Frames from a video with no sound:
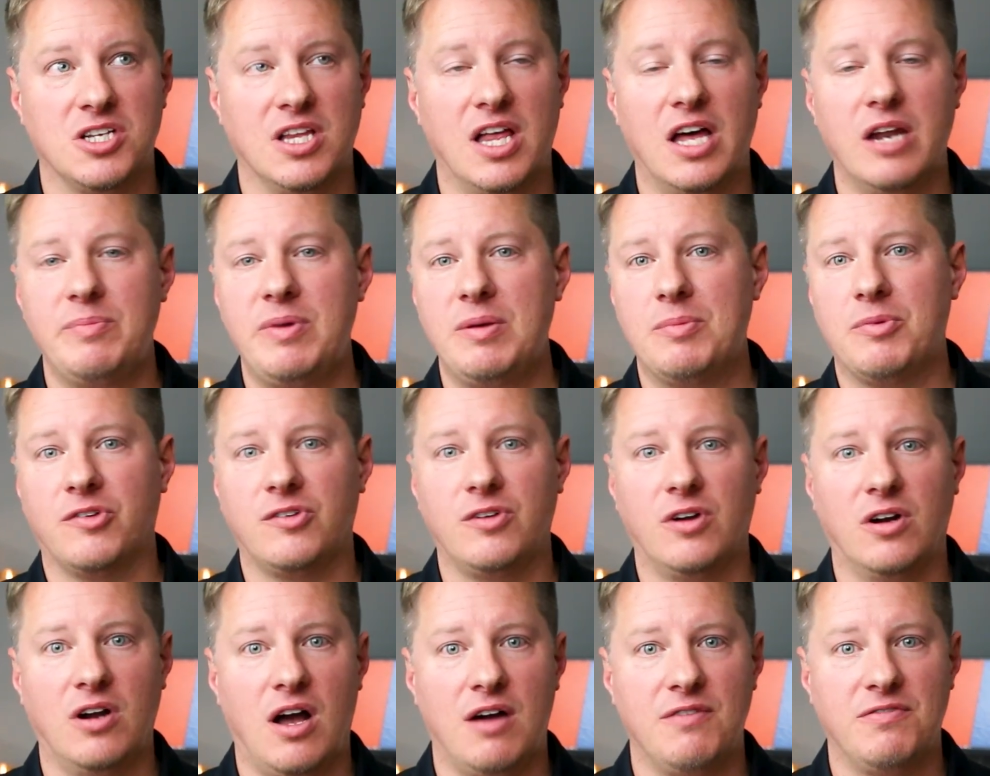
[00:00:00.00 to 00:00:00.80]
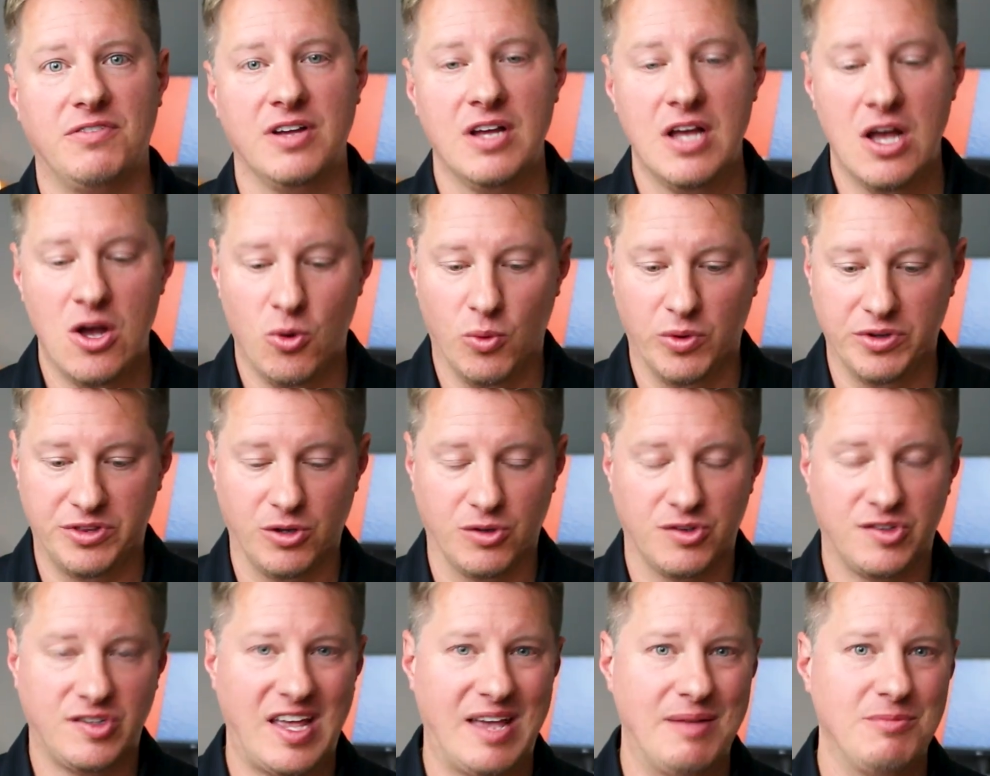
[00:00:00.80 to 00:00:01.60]
A lot of people start off with
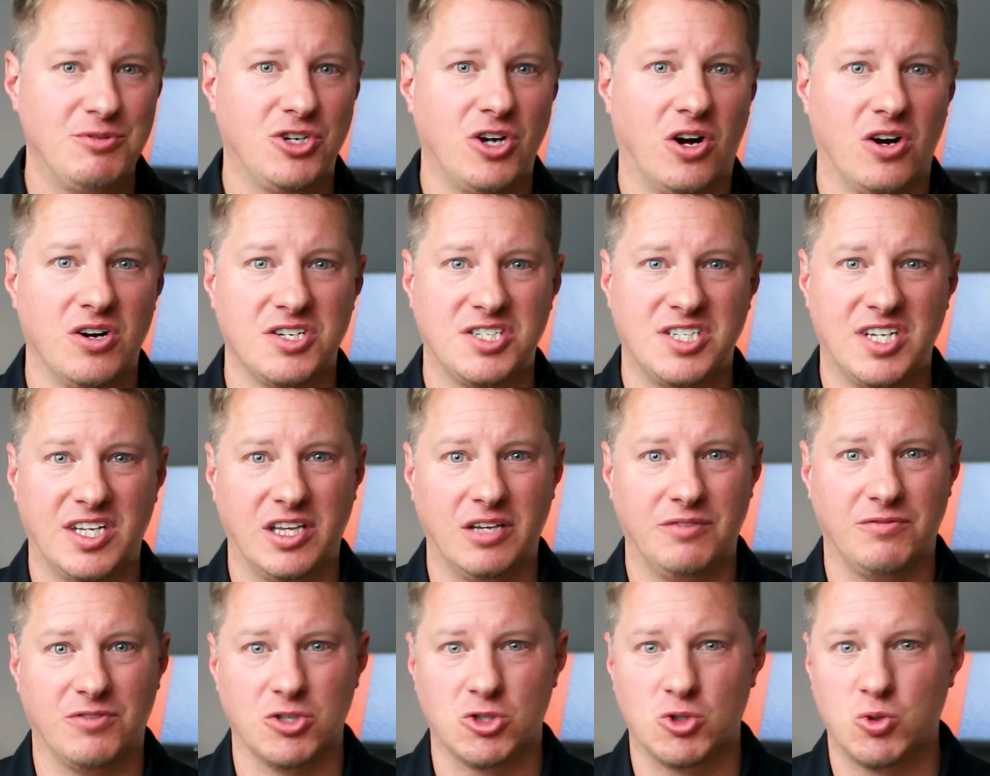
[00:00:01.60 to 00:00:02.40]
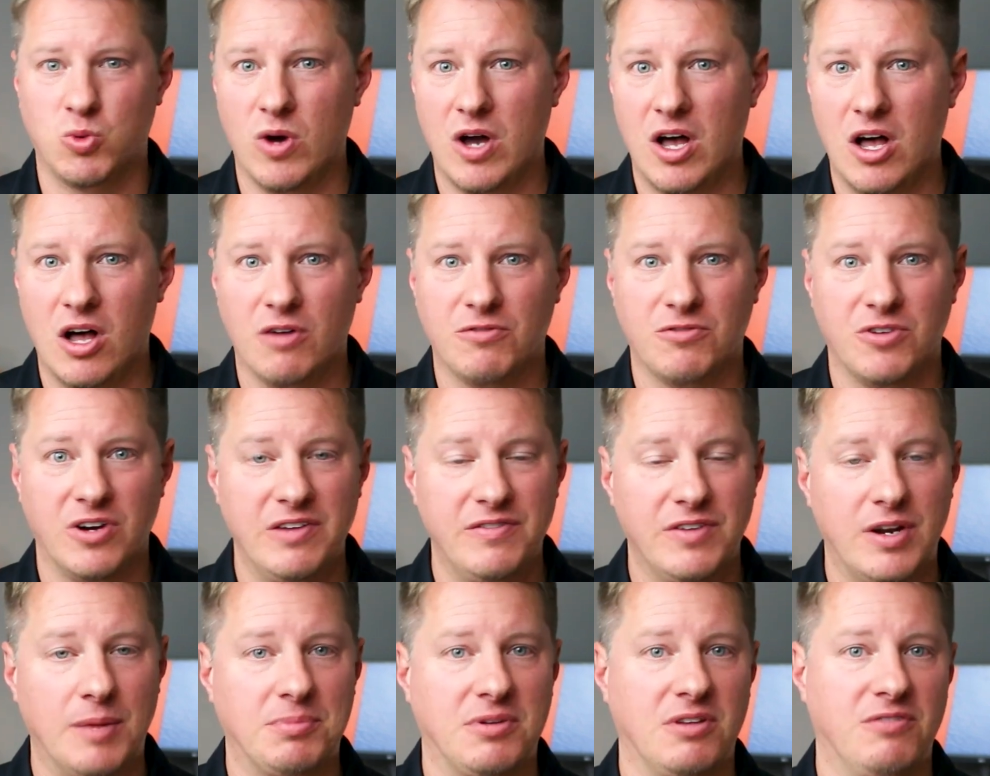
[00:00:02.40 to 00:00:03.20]
those same jars selling for 12 or
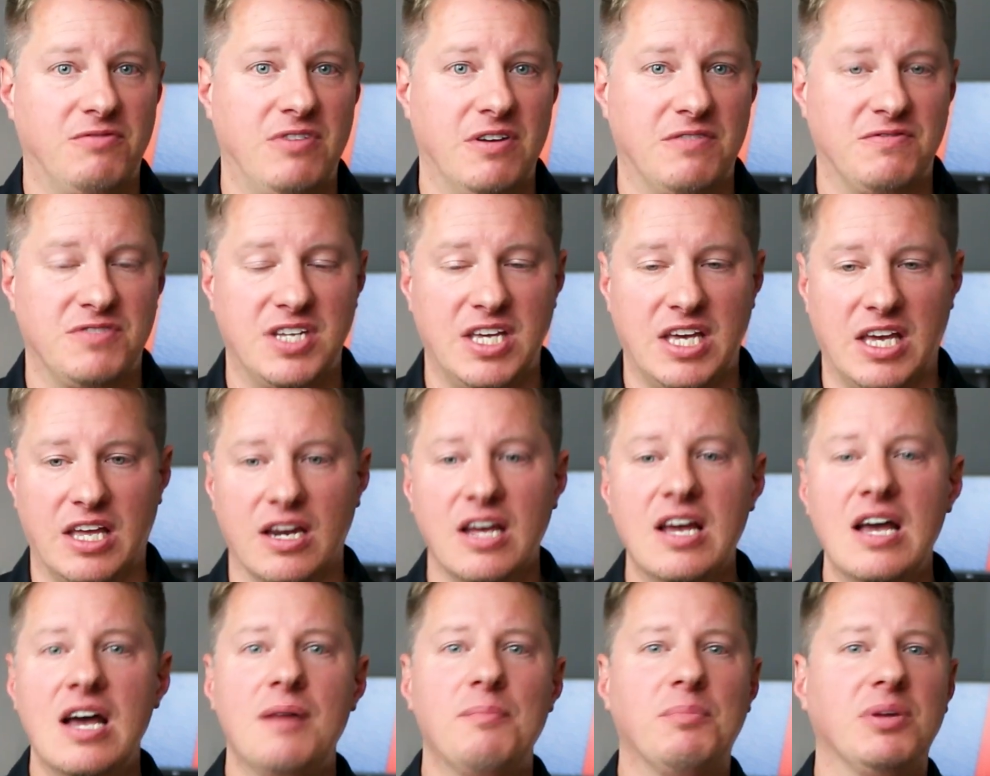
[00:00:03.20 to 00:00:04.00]
even up to 15.